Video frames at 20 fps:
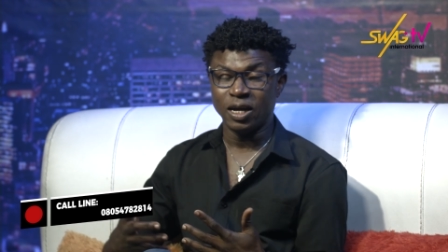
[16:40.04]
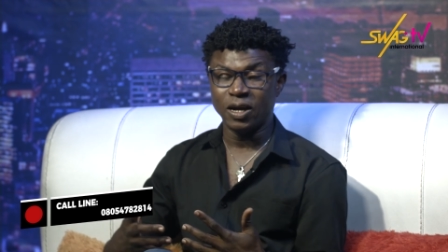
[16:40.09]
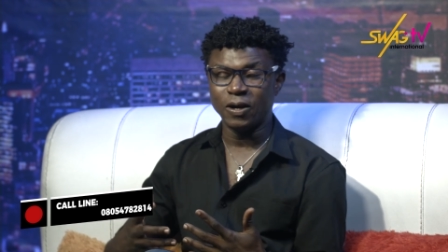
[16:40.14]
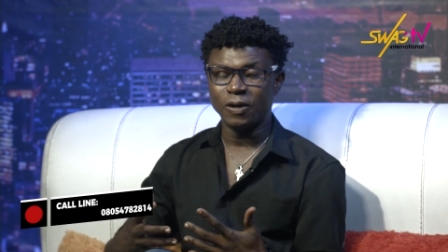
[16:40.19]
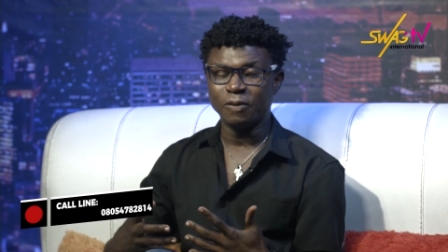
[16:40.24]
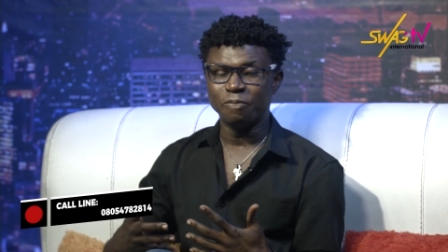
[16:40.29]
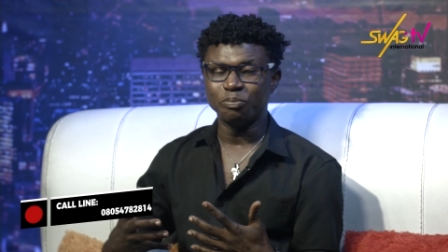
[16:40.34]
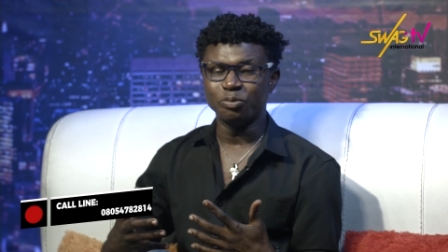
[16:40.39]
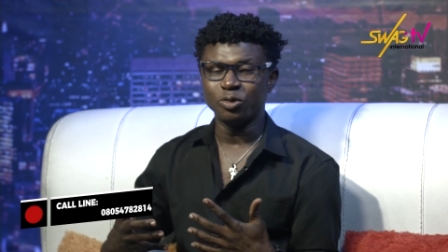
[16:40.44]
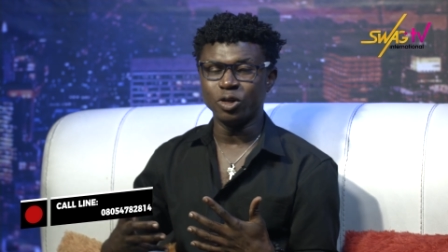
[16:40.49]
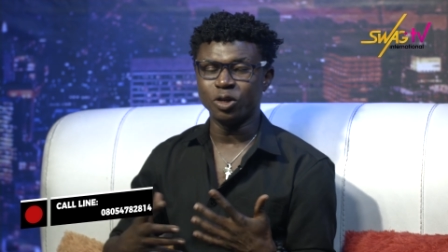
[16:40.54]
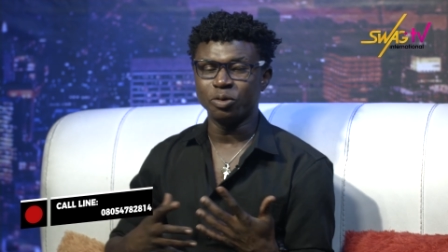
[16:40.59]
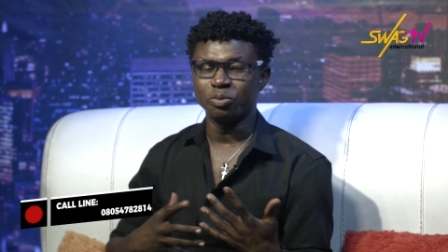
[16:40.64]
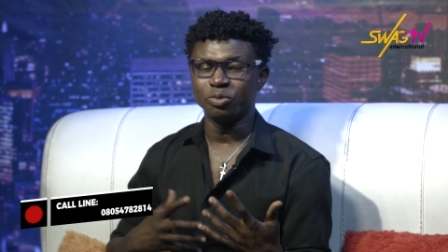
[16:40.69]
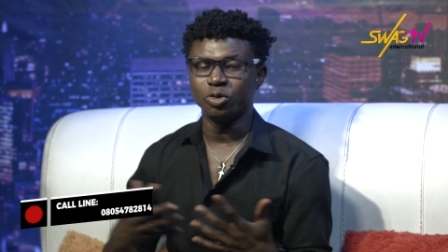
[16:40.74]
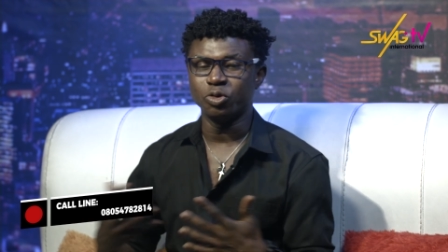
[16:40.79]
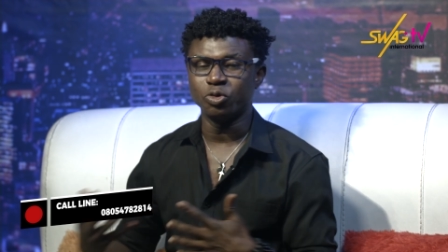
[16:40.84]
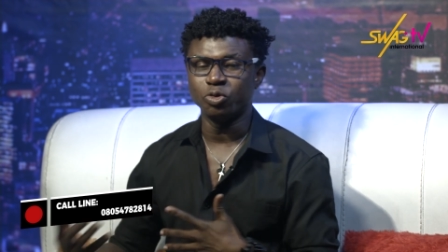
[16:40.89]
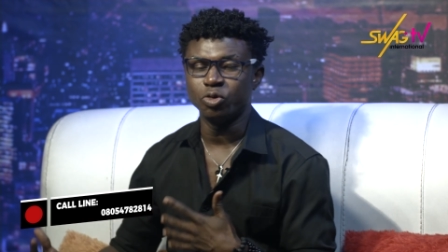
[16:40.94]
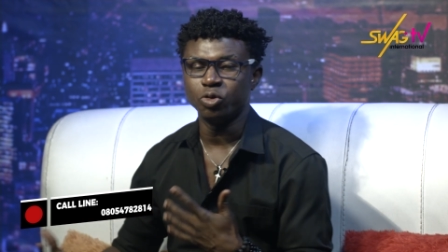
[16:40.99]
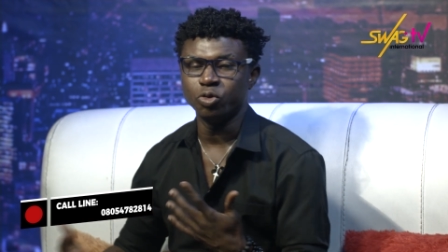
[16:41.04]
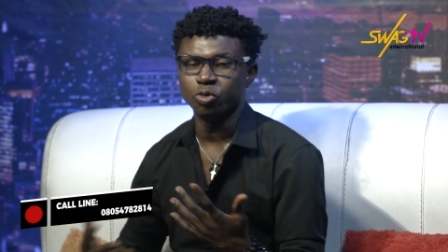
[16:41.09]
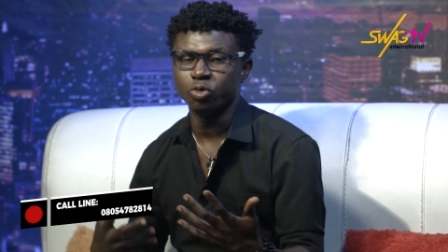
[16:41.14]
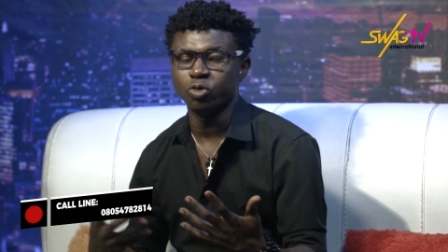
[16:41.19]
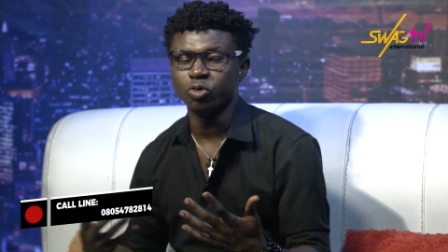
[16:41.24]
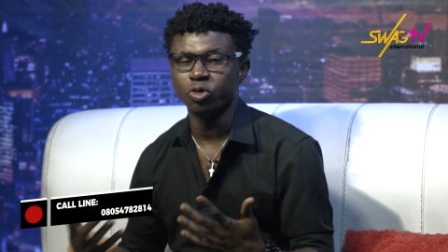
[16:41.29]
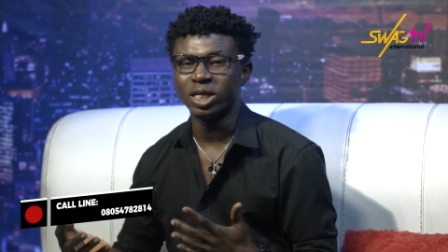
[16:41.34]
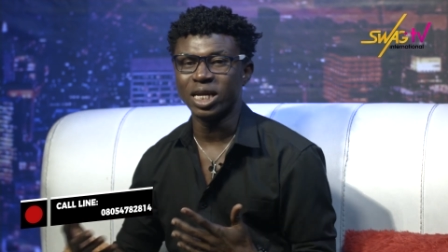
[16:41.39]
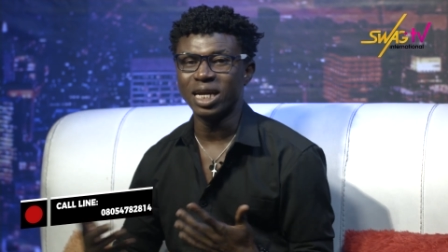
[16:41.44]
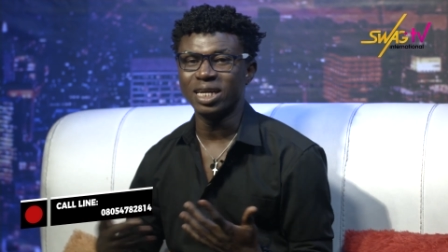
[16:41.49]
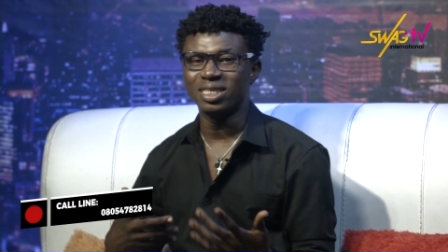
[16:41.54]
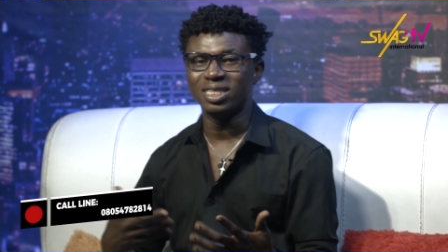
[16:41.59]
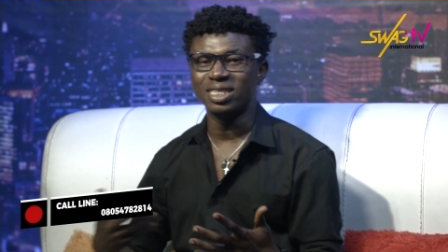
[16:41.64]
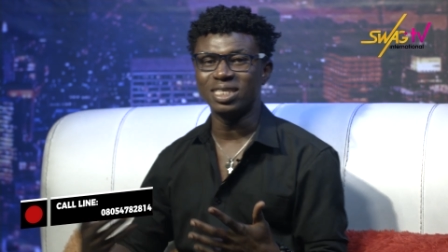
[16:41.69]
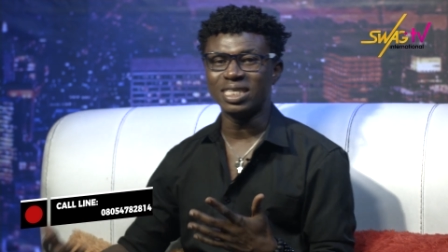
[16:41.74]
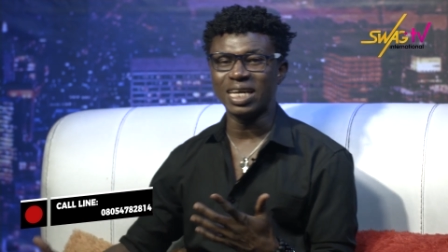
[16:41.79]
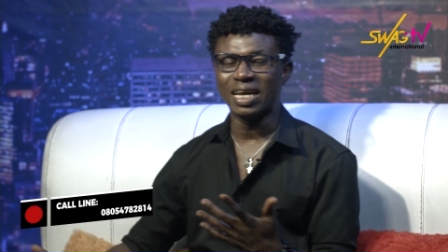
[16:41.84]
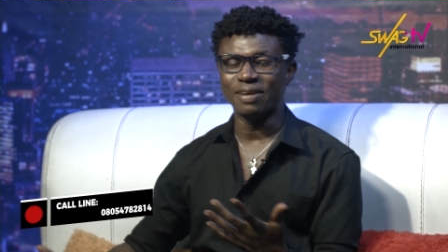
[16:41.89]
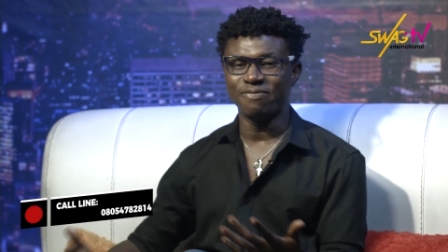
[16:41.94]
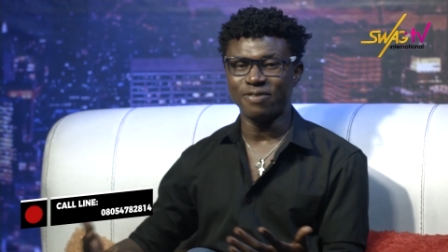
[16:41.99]
um, um, you, you you get
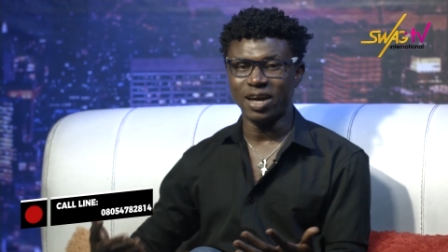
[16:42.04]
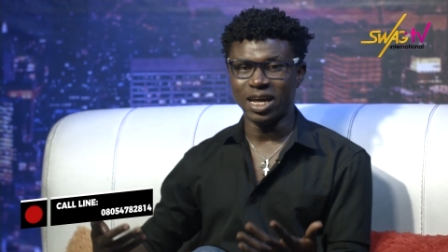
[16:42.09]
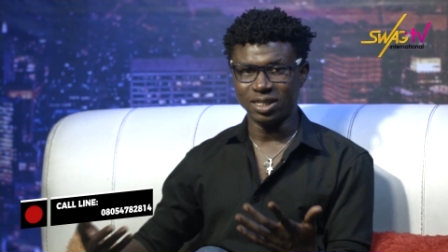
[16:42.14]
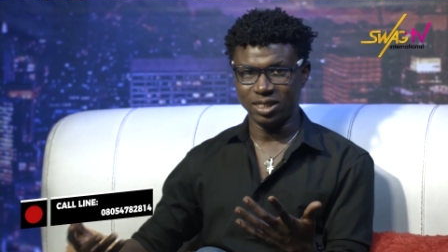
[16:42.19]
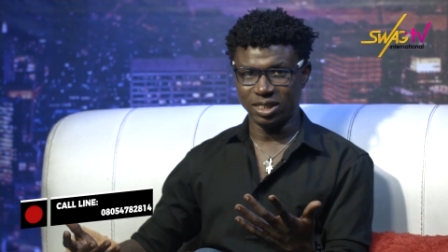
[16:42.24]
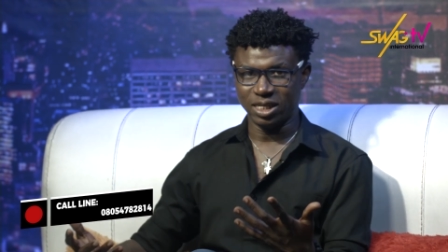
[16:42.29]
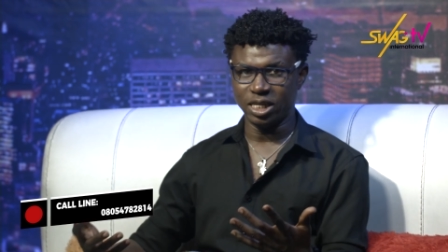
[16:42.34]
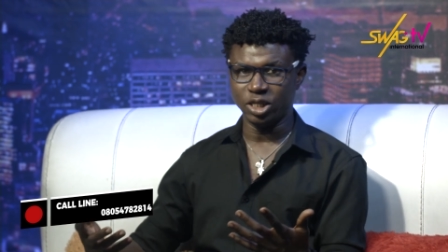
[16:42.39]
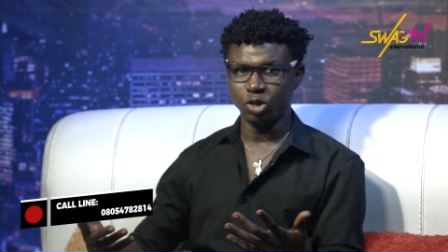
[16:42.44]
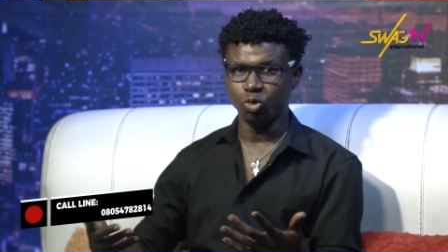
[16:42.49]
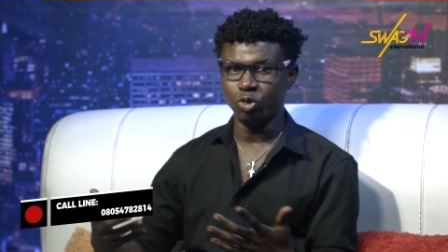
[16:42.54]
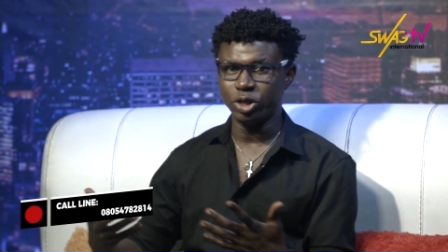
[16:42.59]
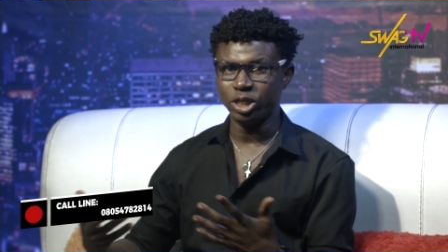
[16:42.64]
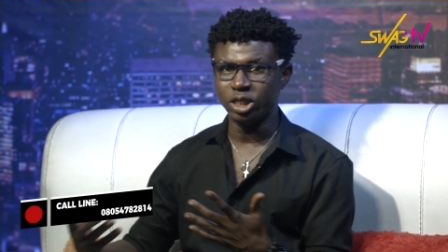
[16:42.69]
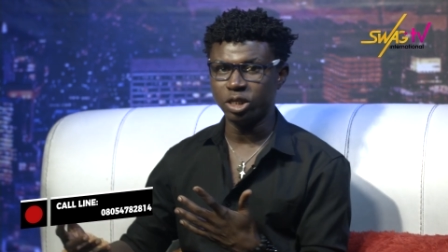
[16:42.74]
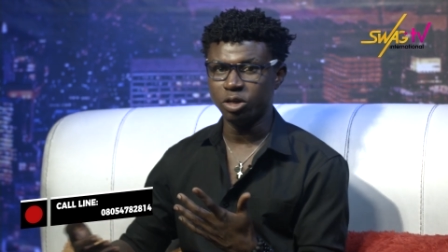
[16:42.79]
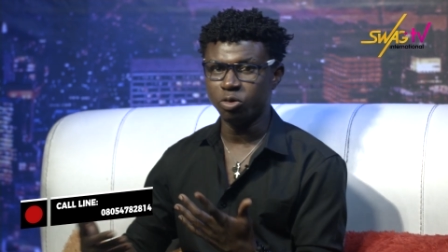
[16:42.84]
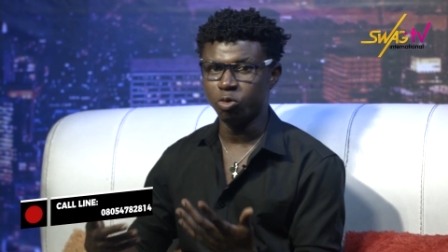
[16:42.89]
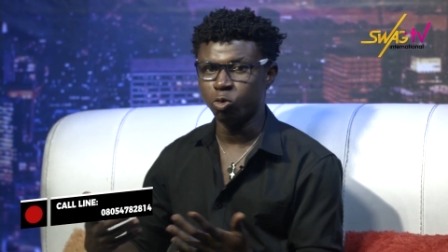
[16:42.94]
disadvantage with